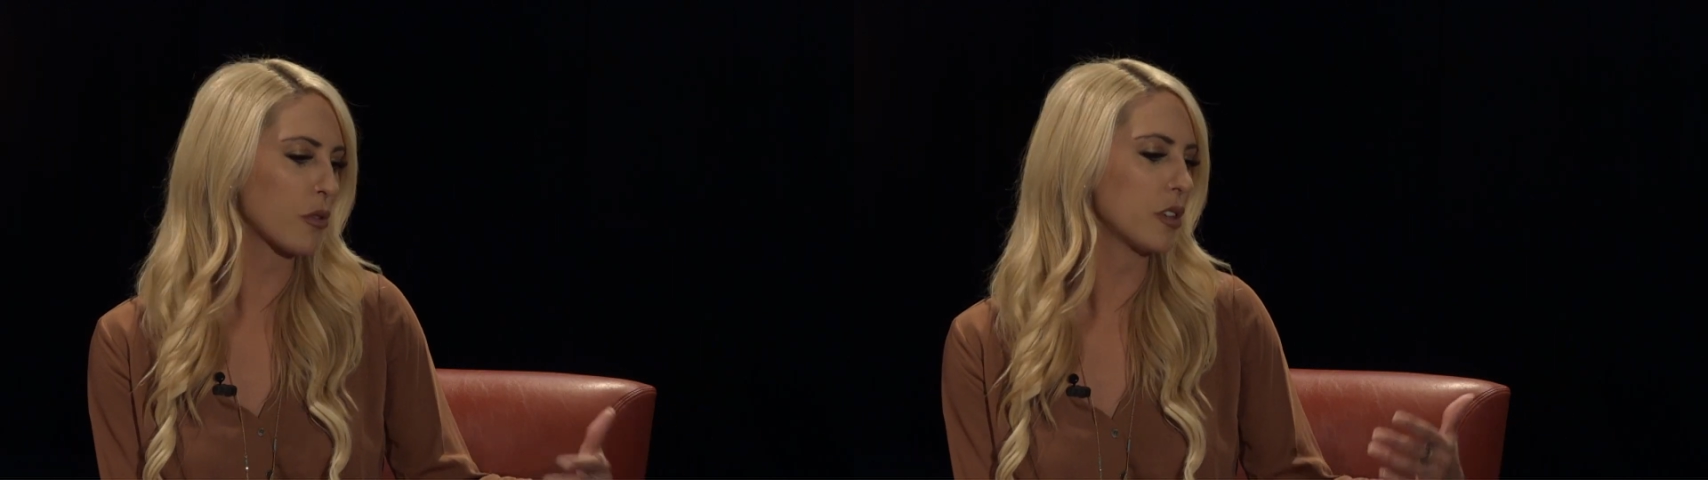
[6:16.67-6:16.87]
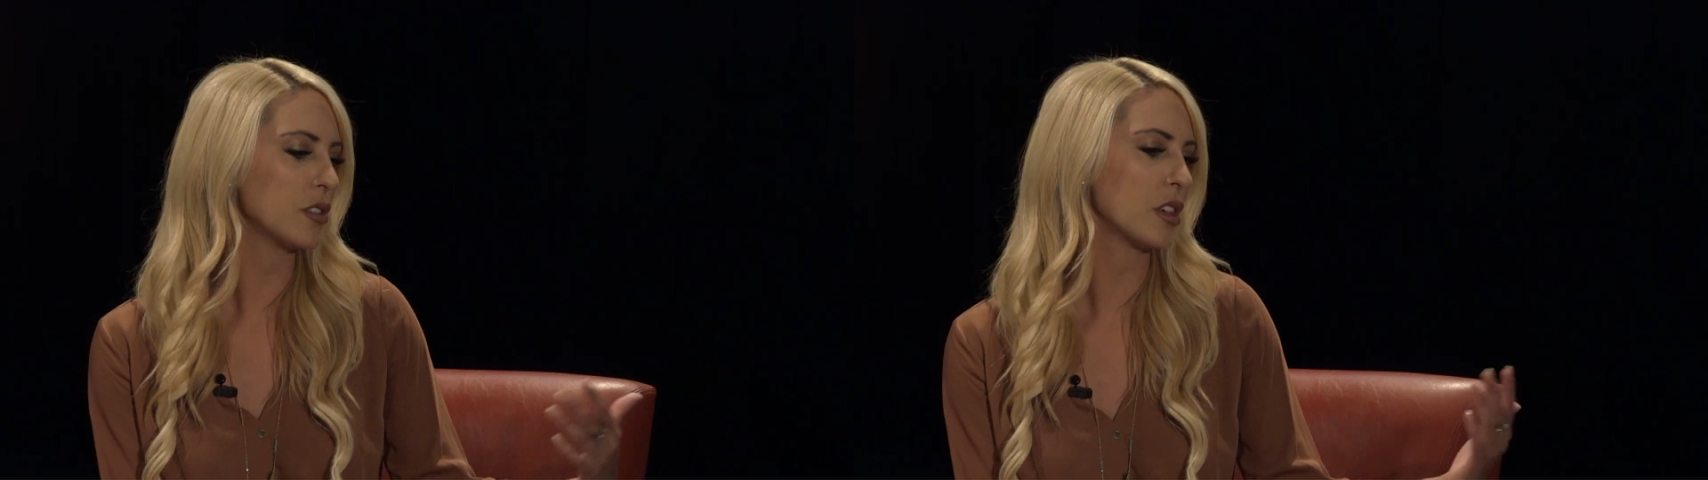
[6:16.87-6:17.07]

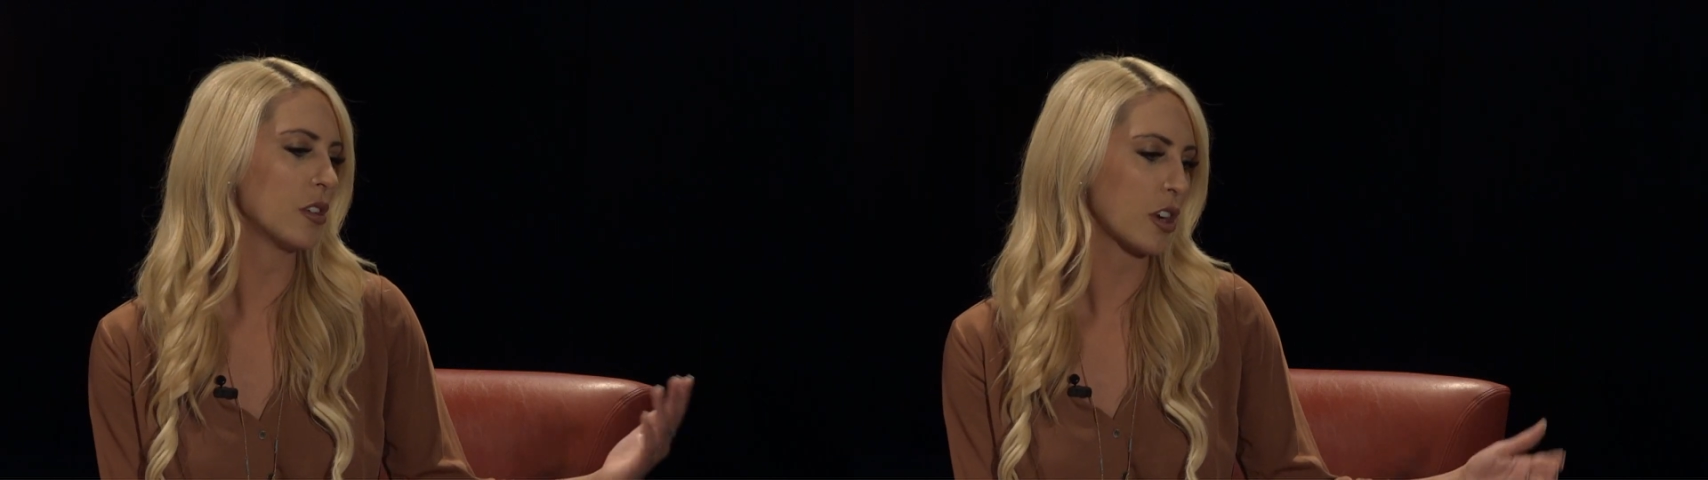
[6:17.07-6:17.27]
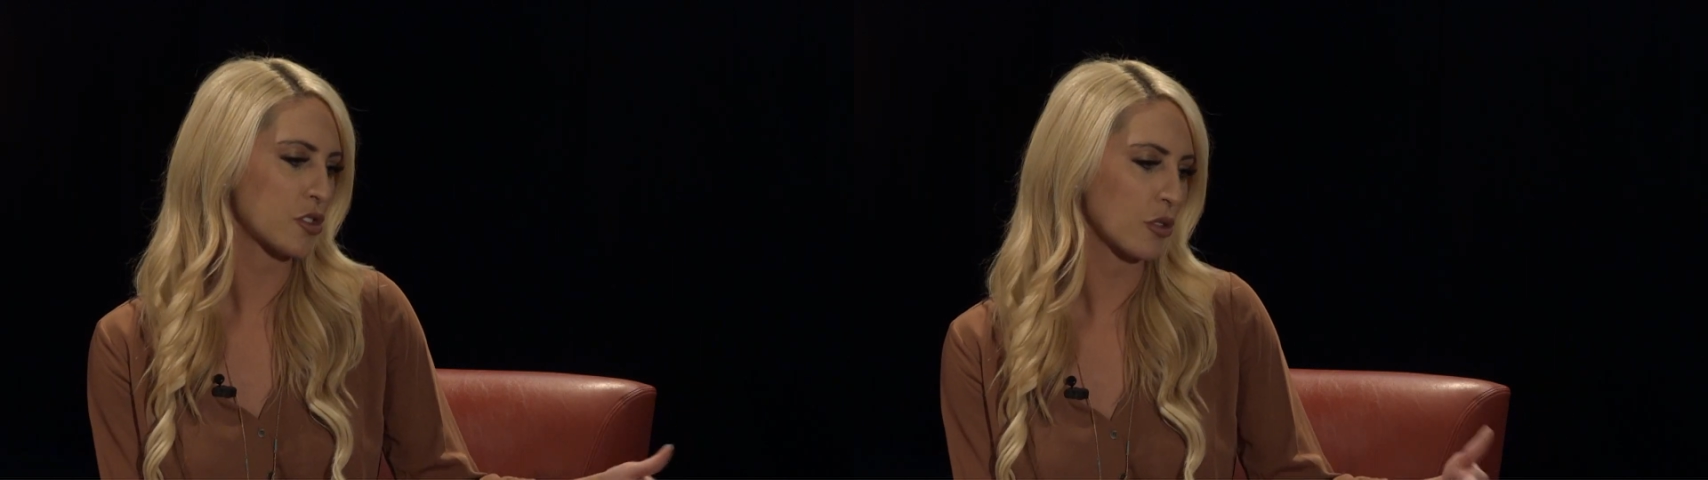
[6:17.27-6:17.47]
with these
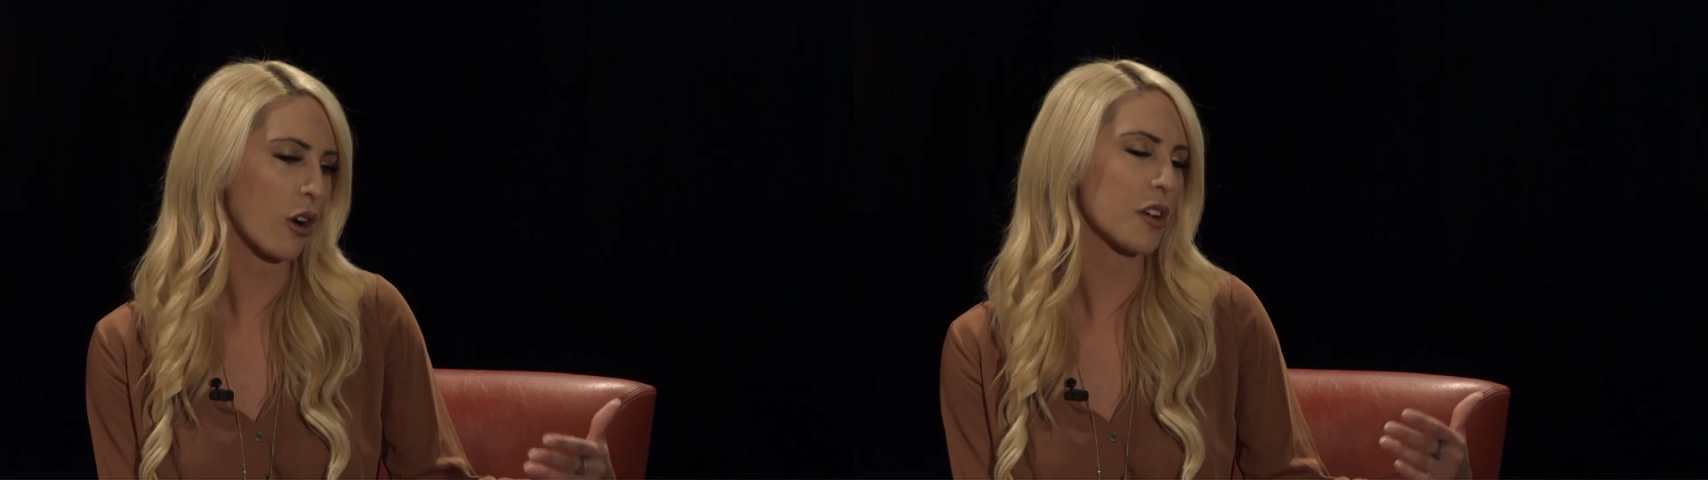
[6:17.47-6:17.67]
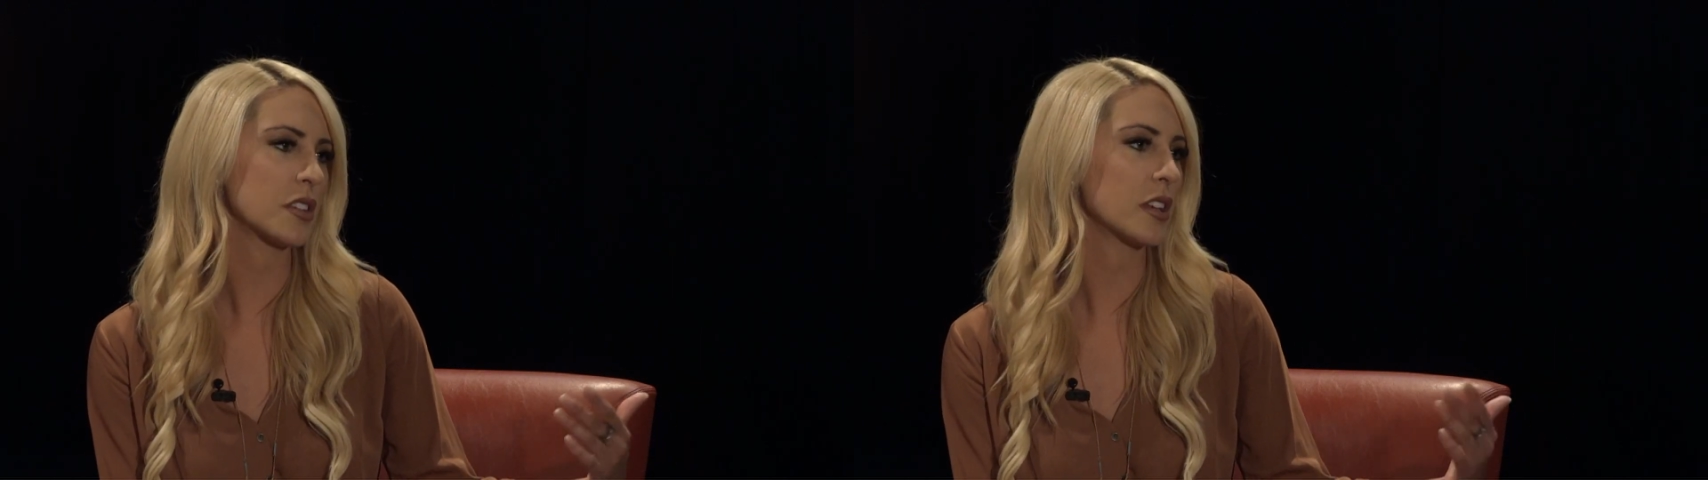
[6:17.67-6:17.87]
international
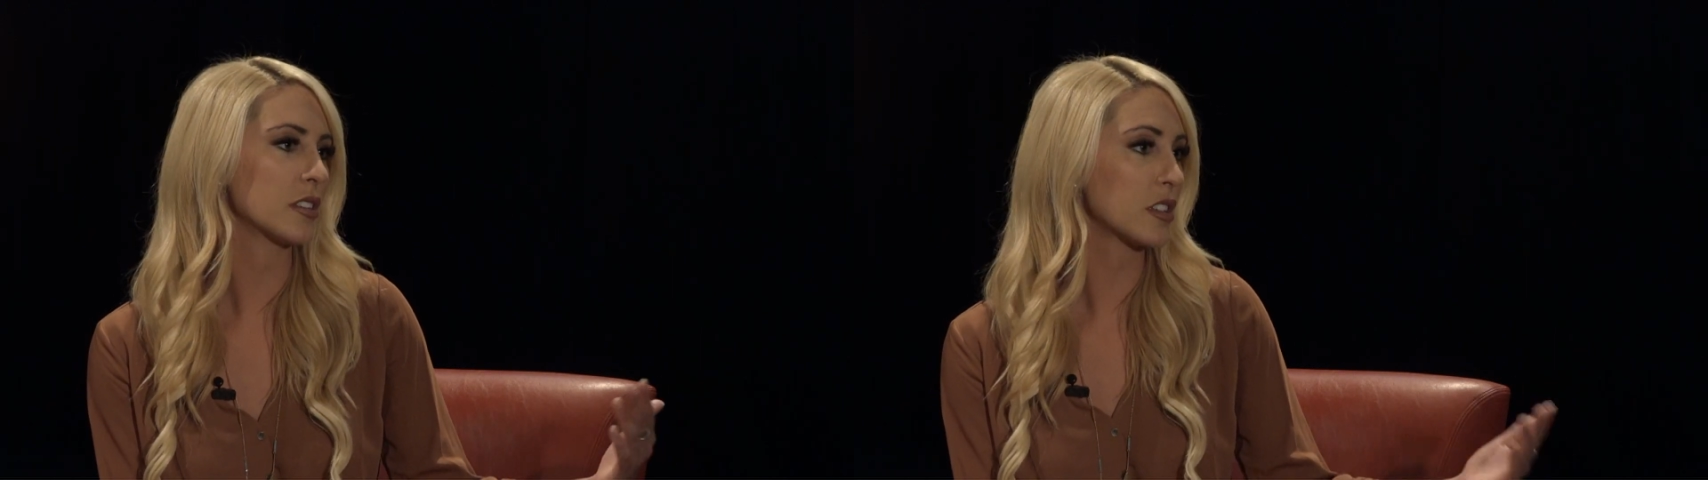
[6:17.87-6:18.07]
crossings,